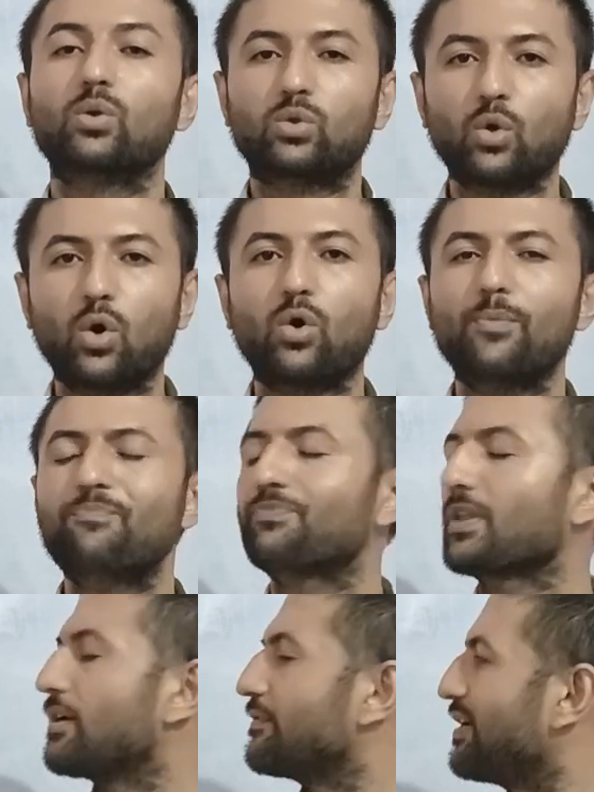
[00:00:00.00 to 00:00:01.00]
though
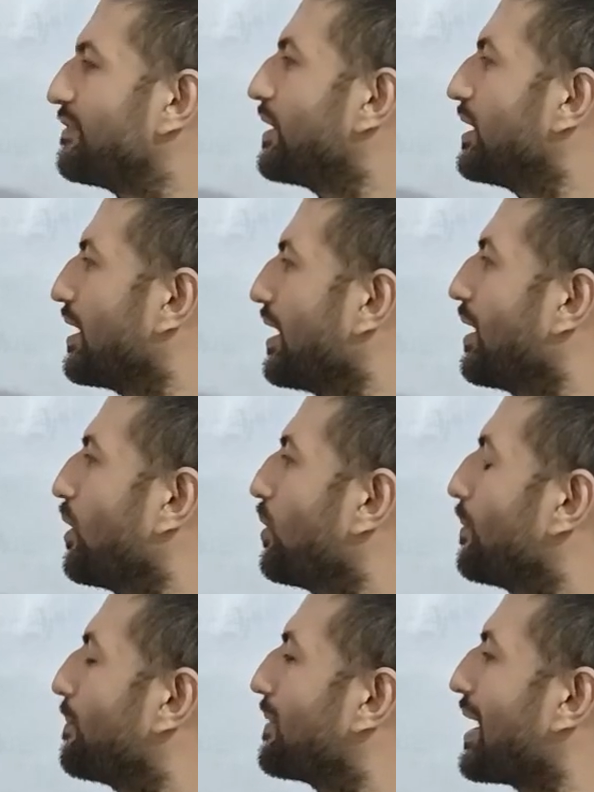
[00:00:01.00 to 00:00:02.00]
we will
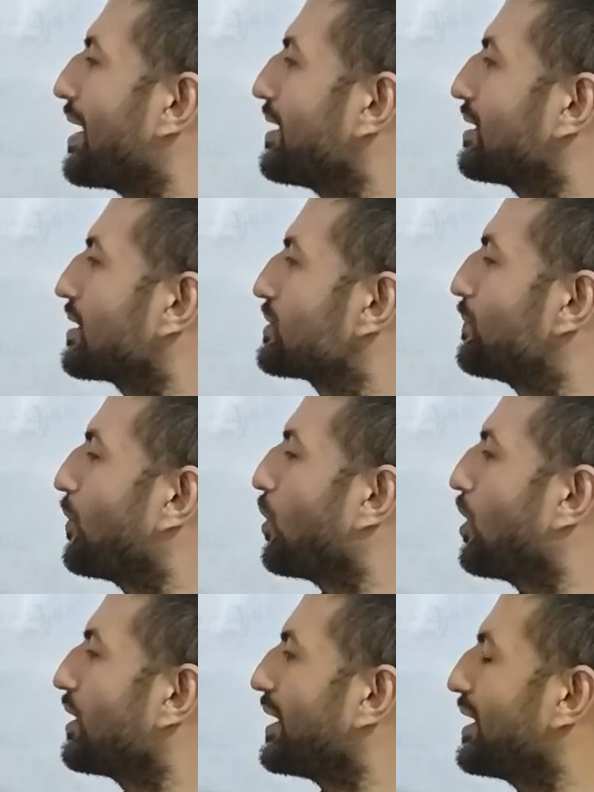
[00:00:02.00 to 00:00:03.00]
have brighter
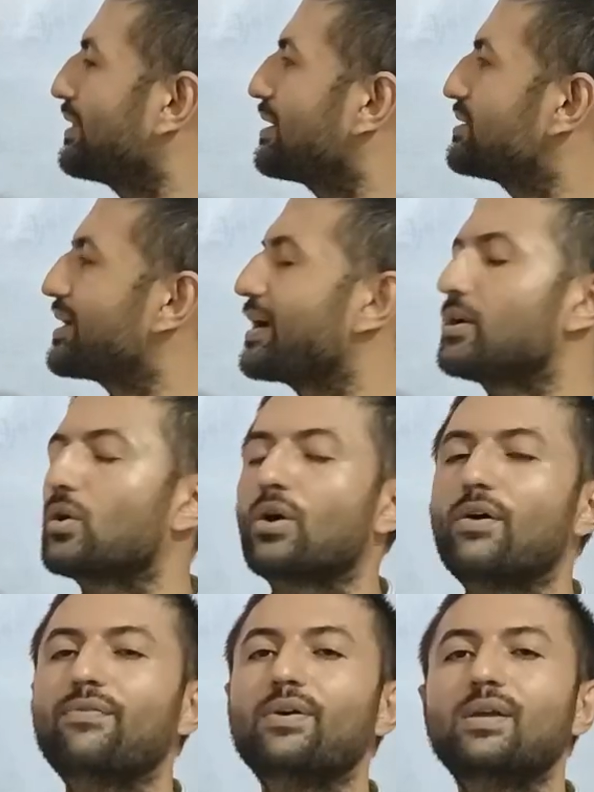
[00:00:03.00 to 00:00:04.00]
spot at the center
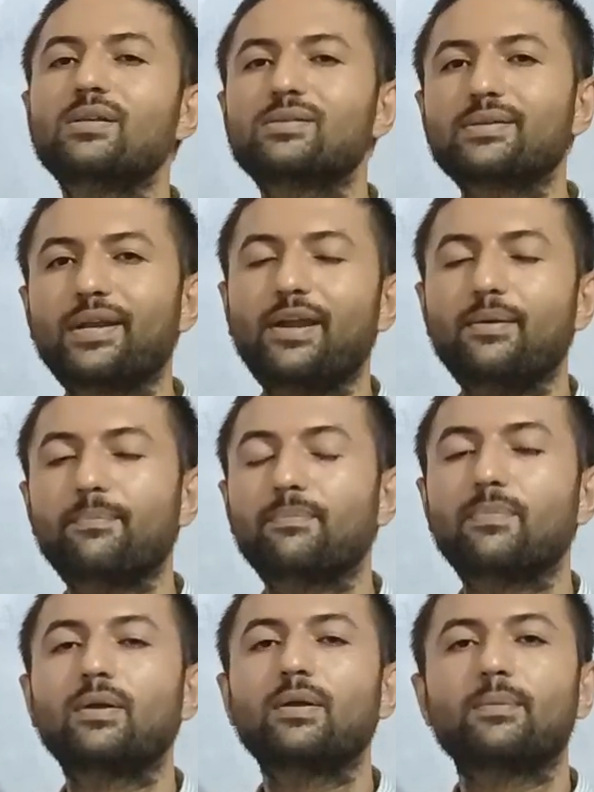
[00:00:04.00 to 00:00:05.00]
of screen,
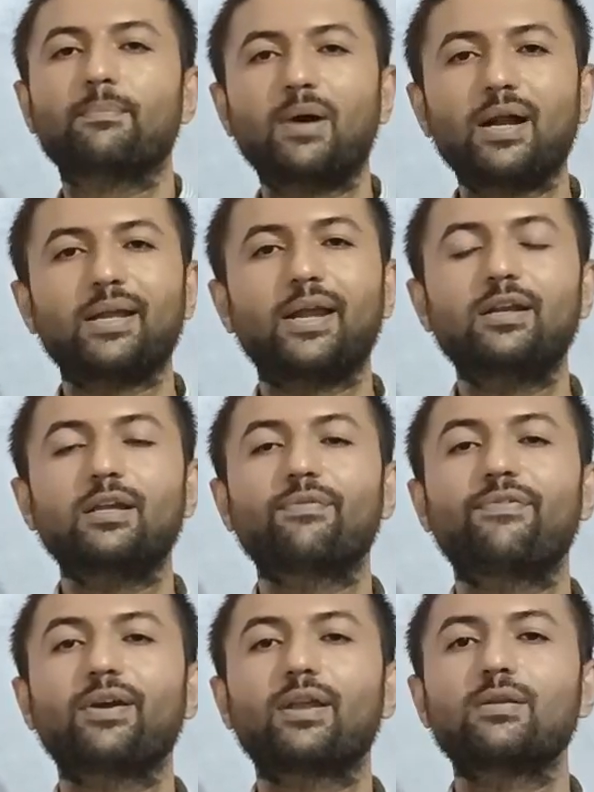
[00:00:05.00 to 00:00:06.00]
but
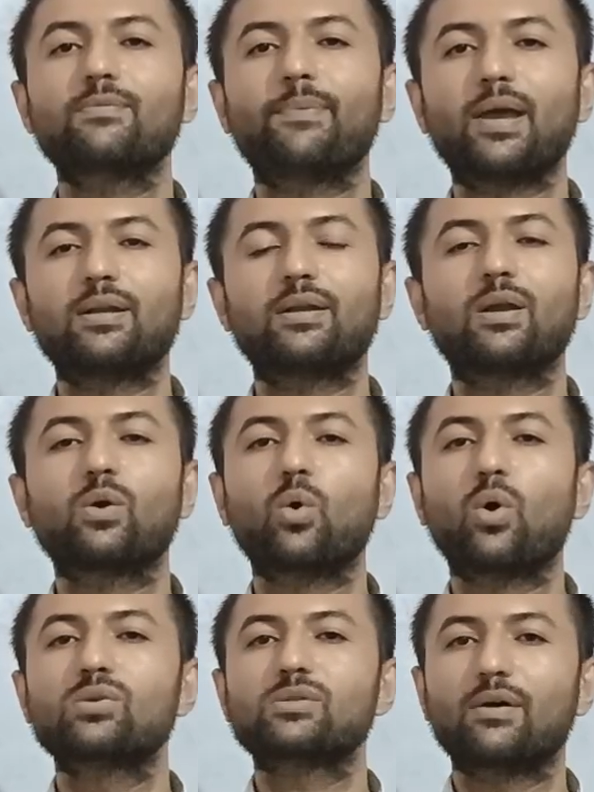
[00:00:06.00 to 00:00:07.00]
interference pattern
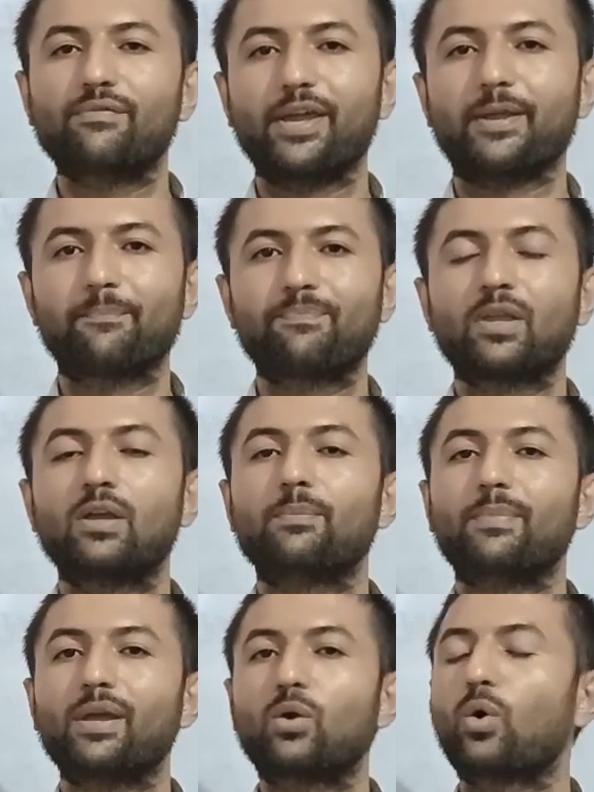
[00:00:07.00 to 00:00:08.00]
goes away,
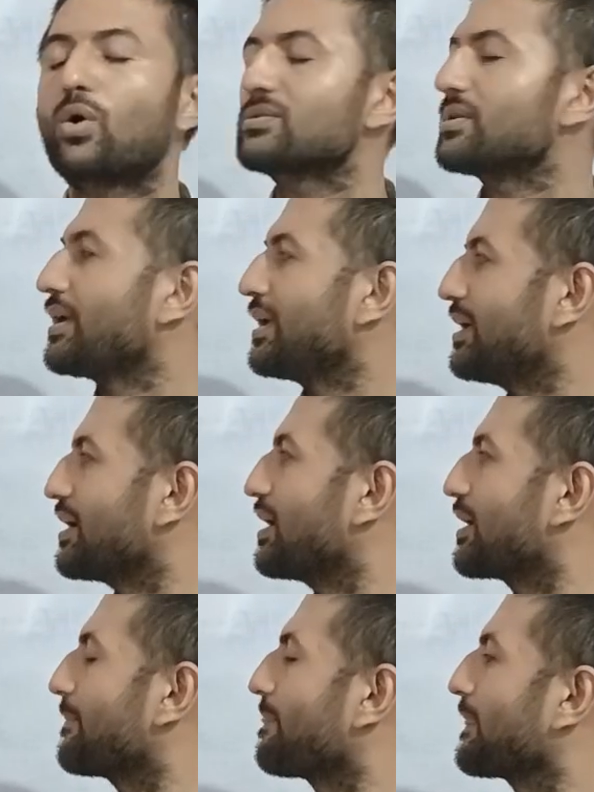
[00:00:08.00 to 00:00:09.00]
because
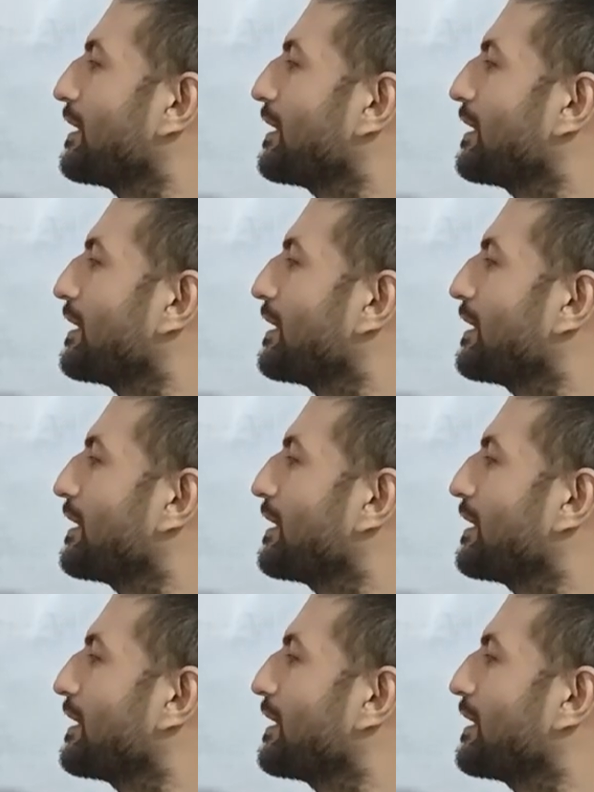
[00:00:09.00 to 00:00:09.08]
here